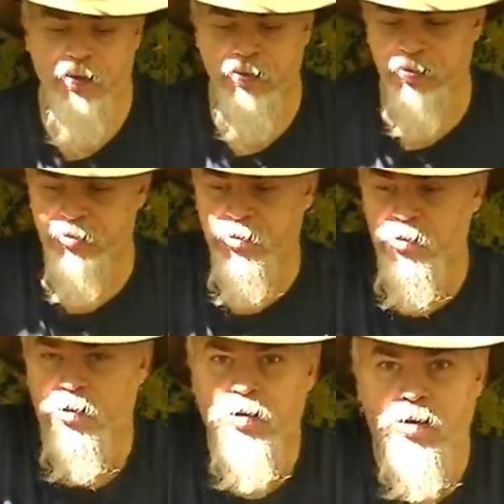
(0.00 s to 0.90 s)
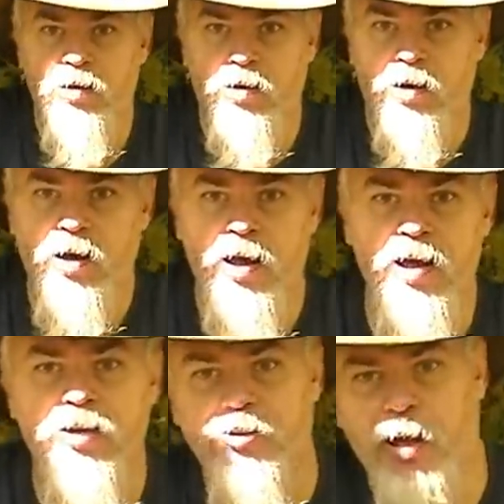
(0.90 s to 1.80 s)
and this
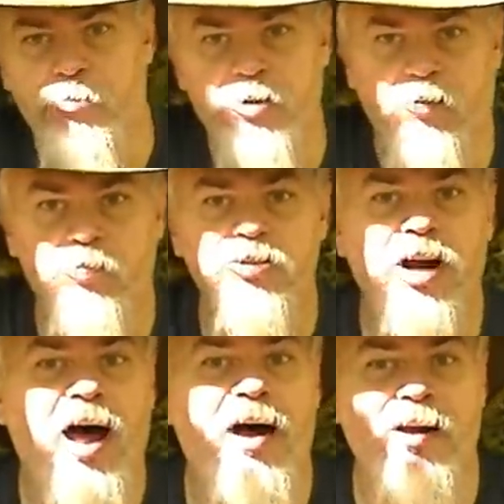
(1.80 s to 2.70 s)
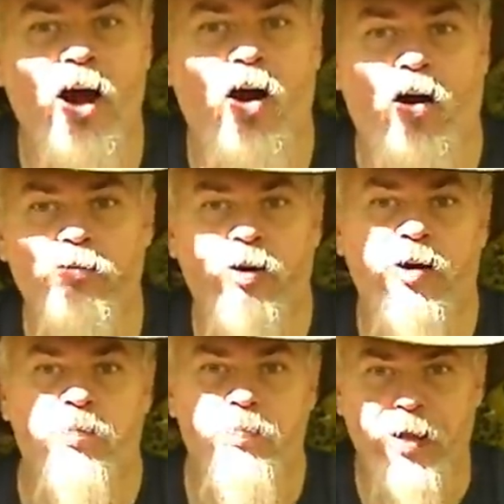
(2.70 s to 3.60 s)
edge kept stuff from sliding off. You know, I
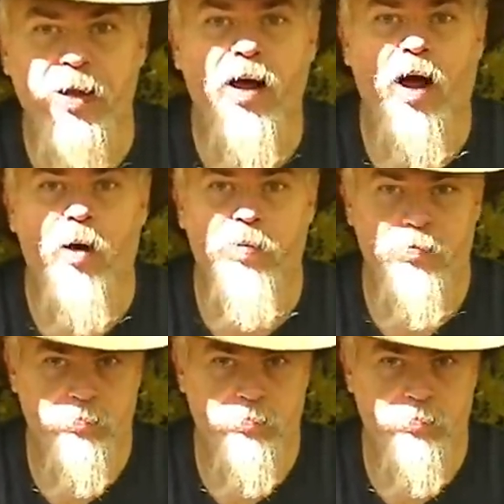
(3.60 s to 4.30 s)
could pick it up,